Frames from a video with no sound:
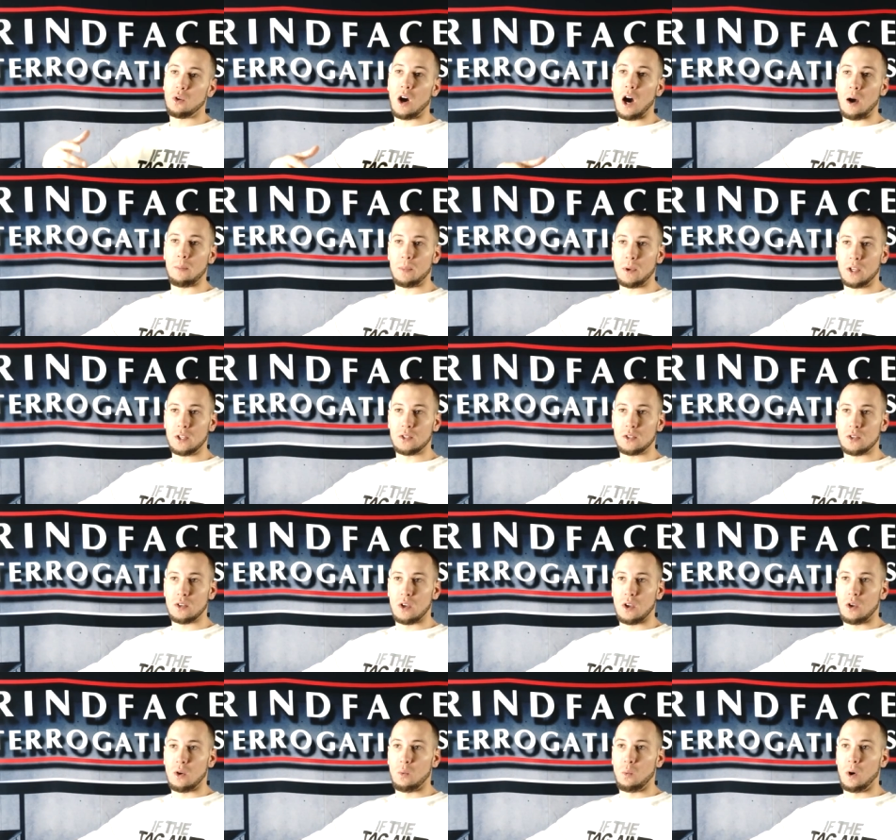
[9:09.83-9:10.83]
copies.
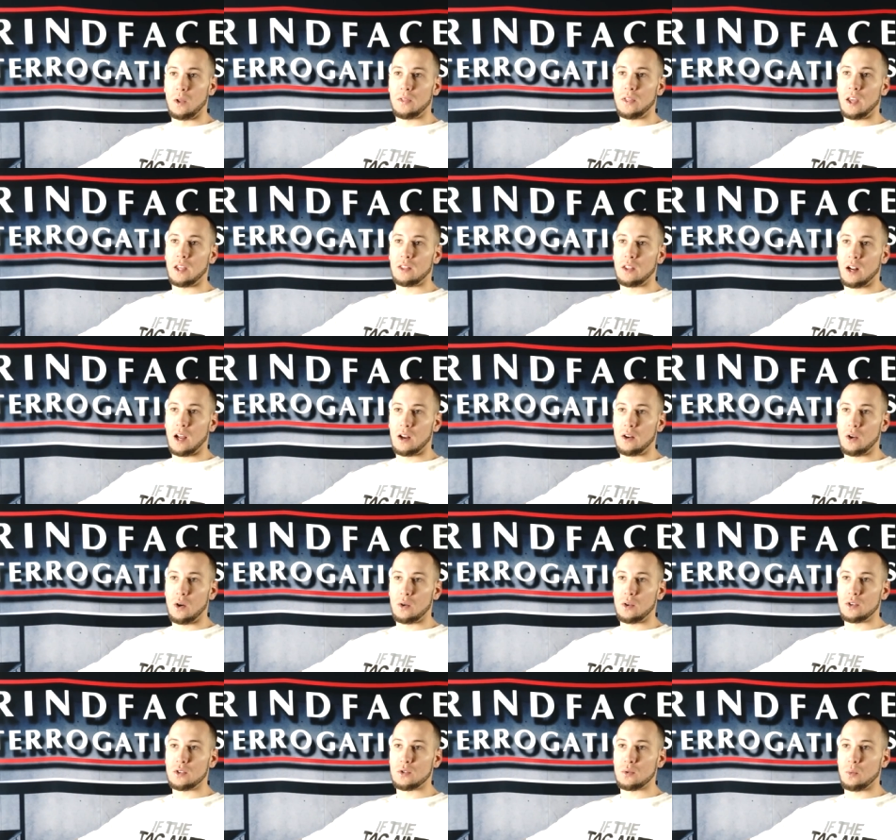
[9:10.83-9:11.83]
One thing that I
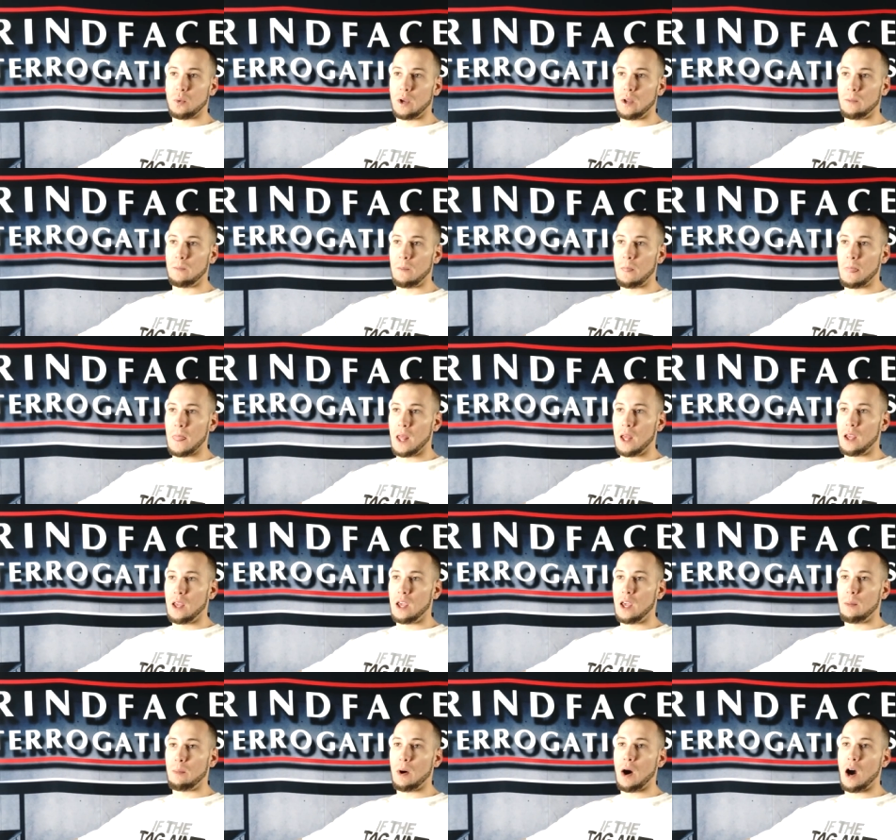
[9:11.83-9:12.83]
noticed when
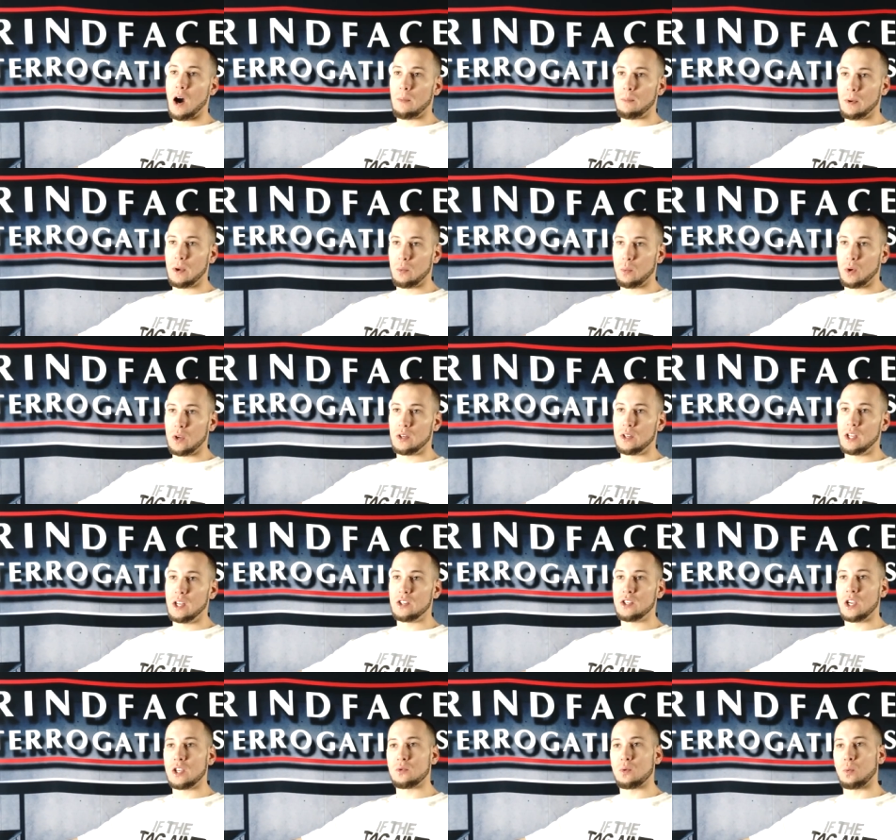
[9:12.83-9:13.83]
hip hop and when
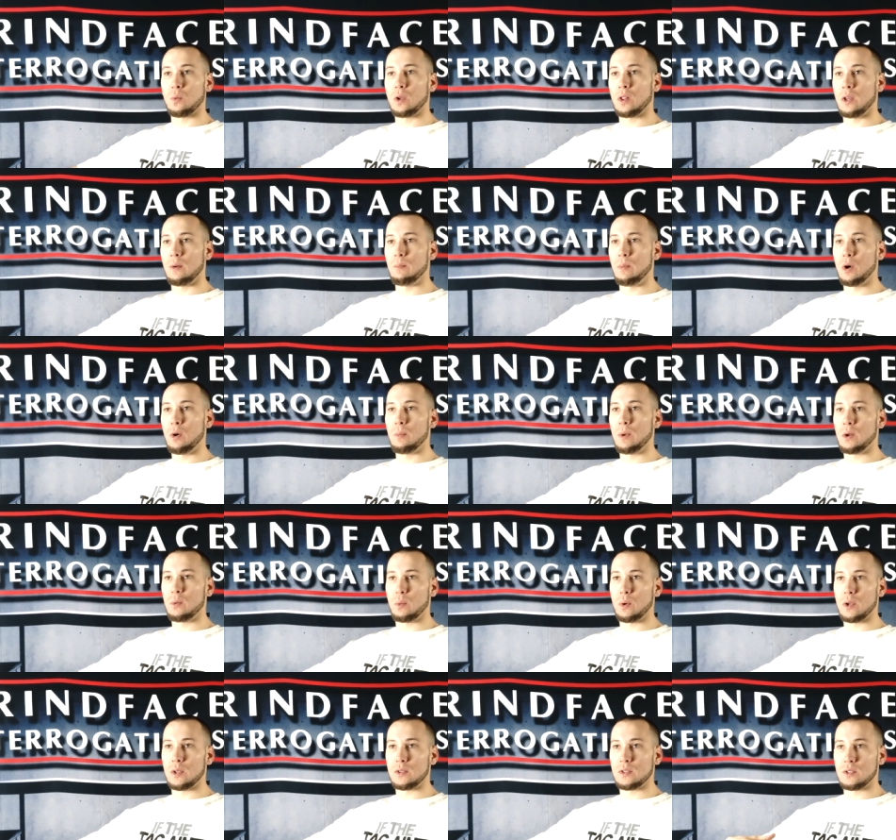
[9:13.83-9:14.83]
DJs were really booming
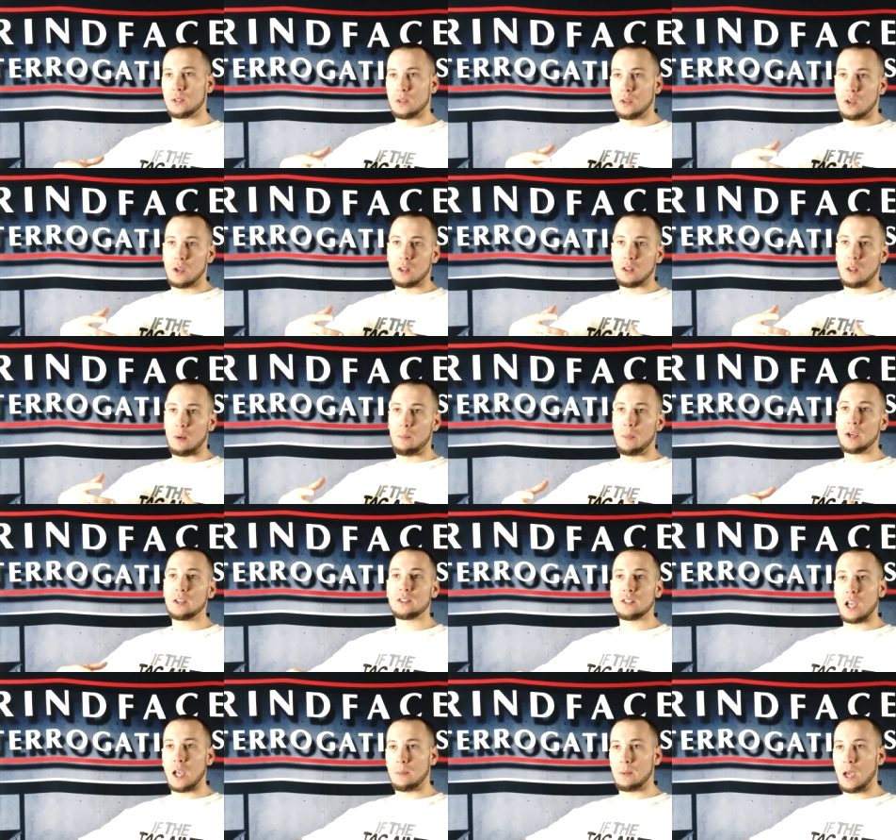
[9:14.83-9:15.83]
was the
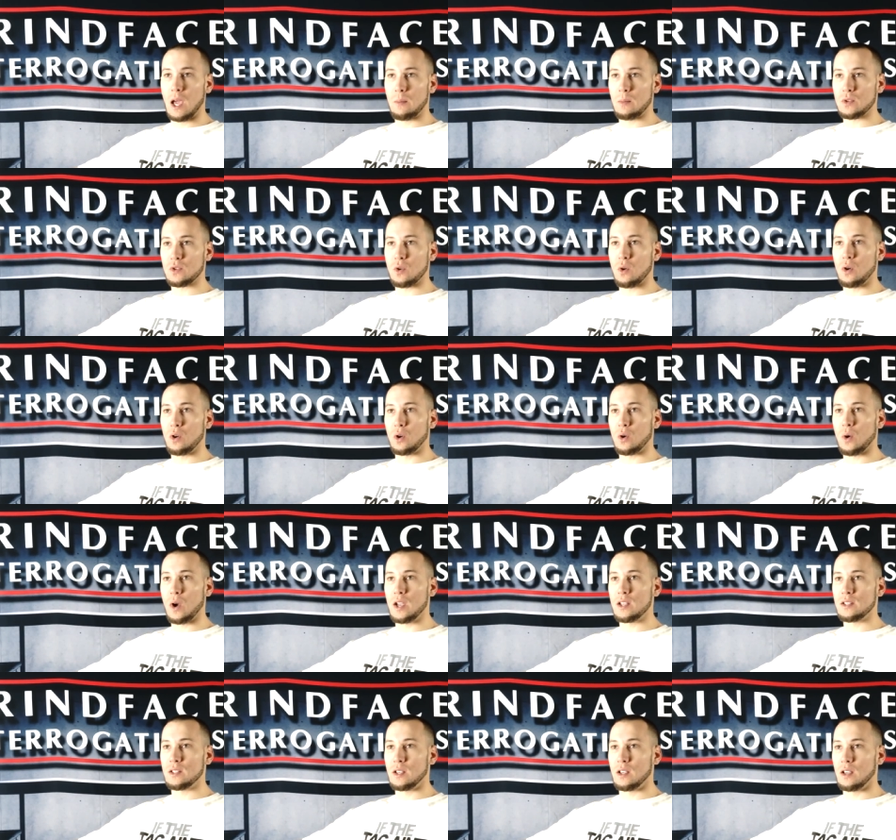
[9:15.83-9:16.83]
mixtape game was going
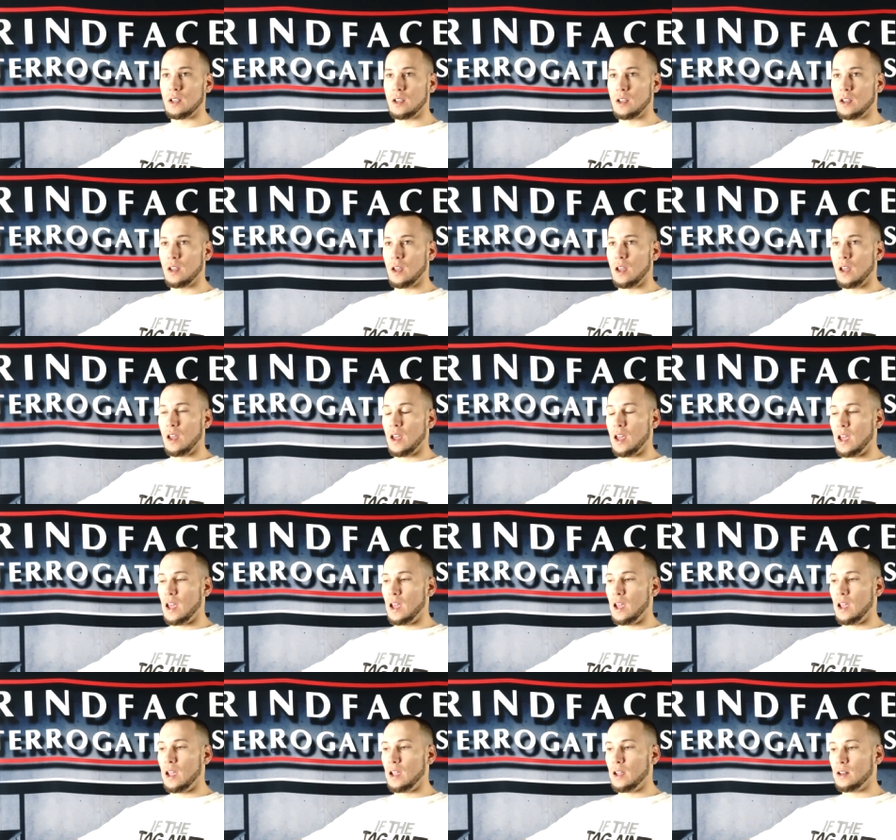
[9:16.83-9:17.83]
crazy
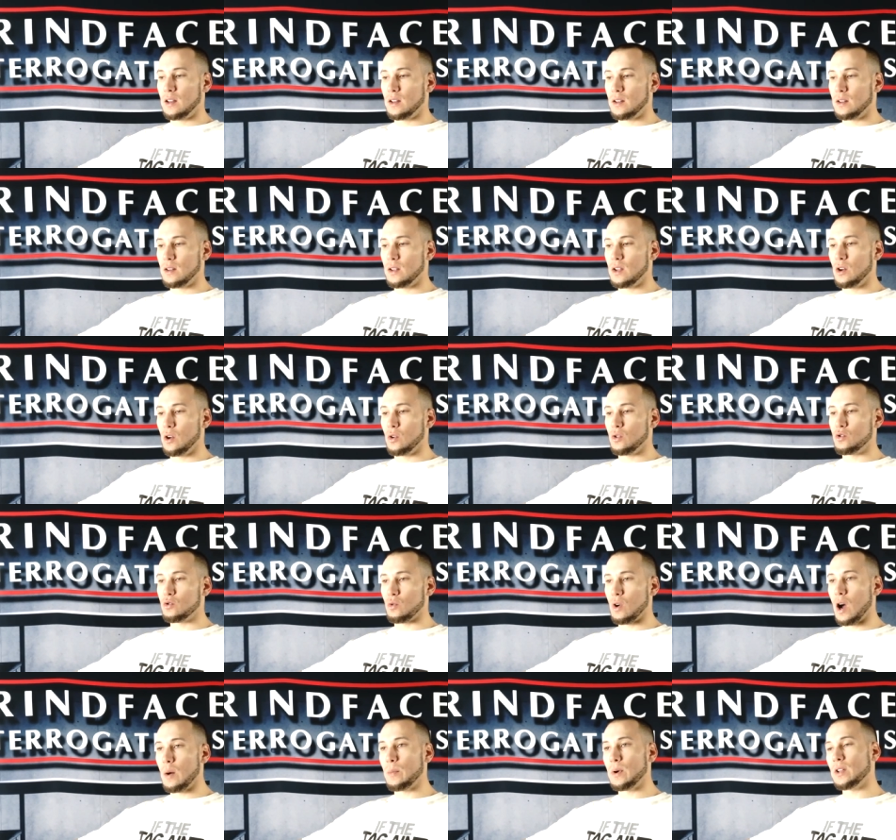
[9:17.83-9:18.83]
and you know
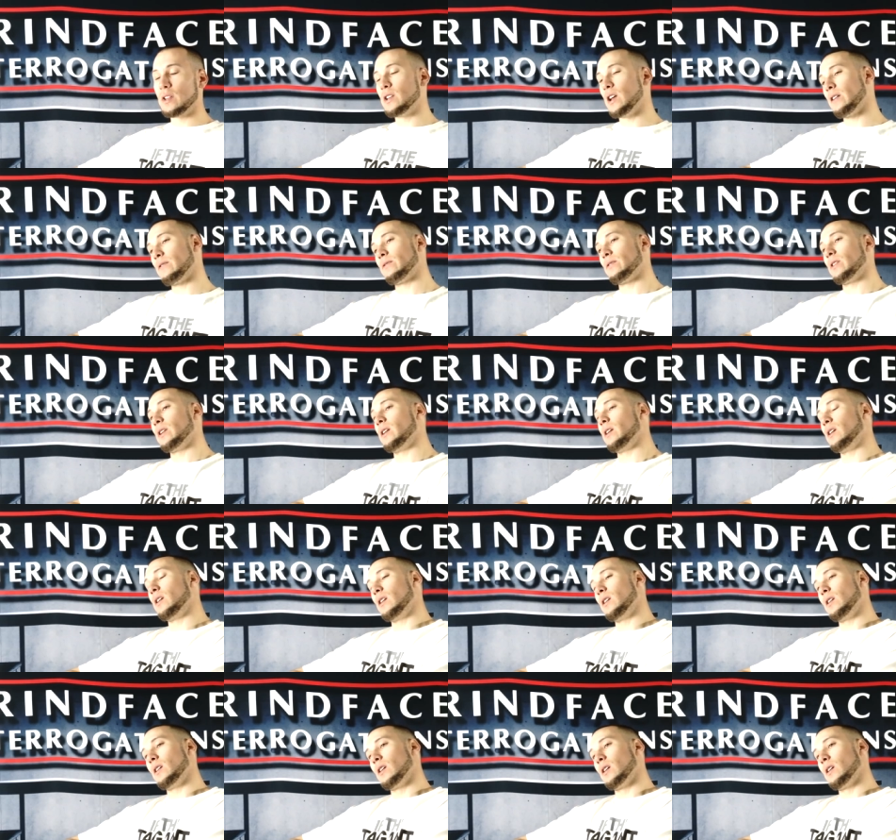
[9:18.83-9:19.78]
drama definitely